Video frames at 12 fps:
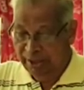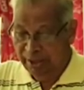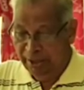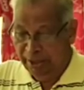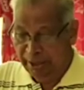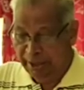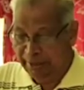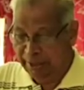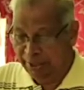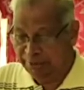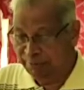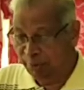Let us
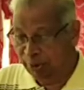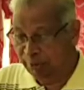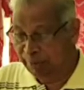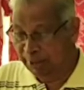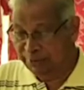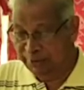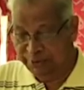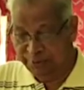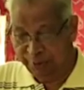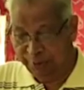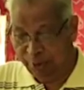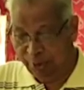ask for the blessings
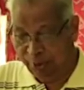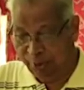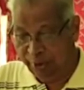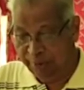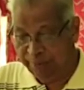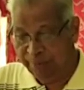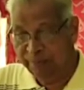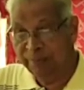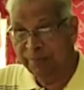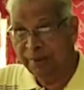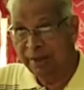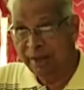of God,
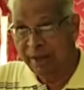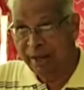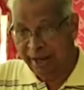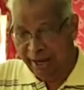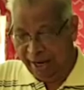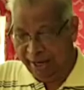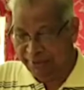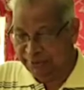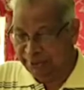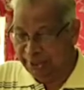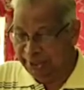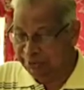as
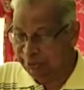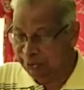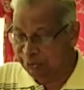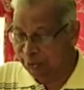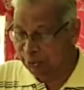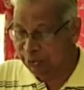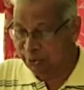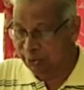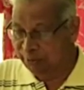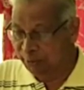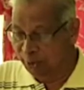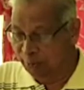He is the source
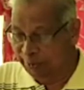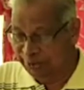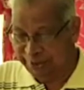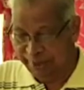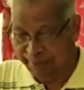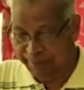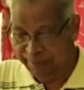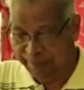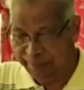of all wisdom.